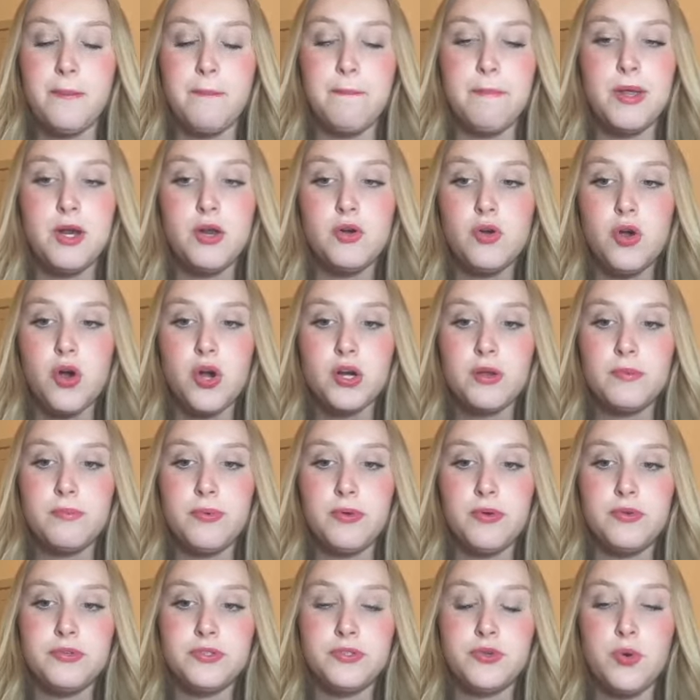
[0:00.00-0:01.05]
Middle Carter
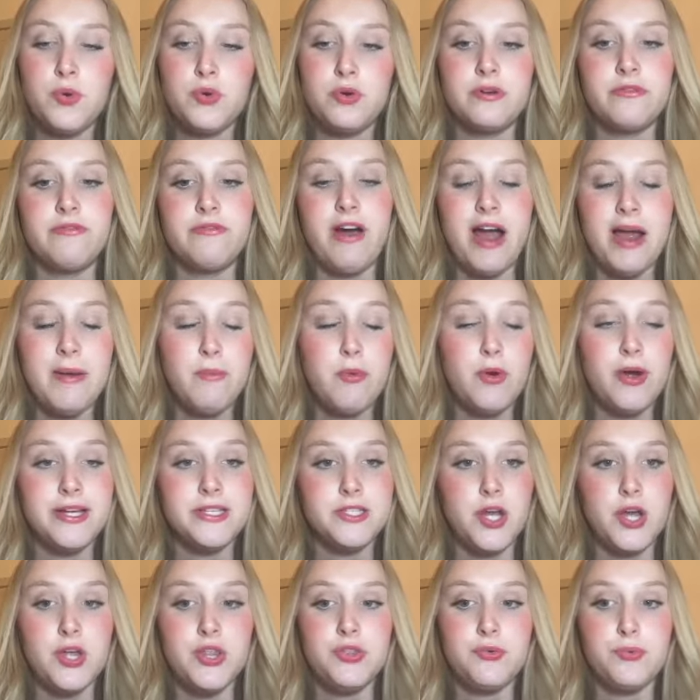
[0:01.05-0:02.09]
Boost totaled 5 points
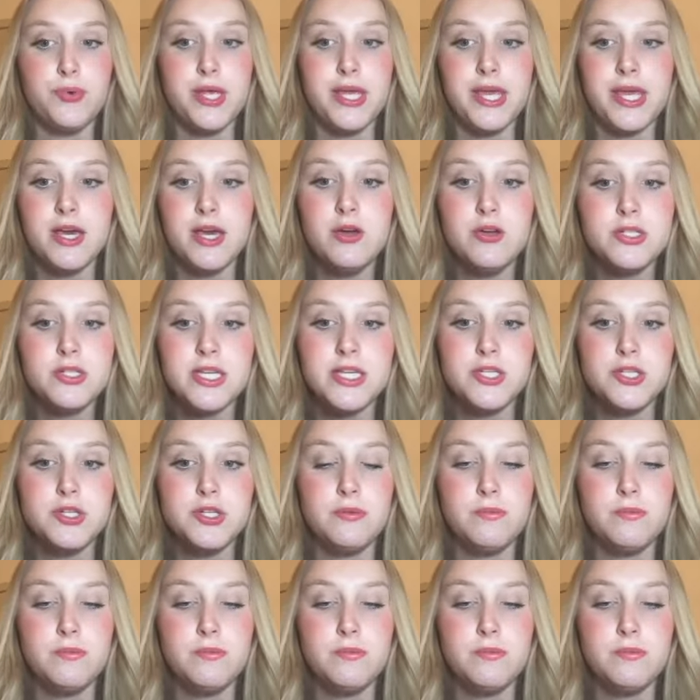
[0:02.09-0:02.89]
on 3 kills and 2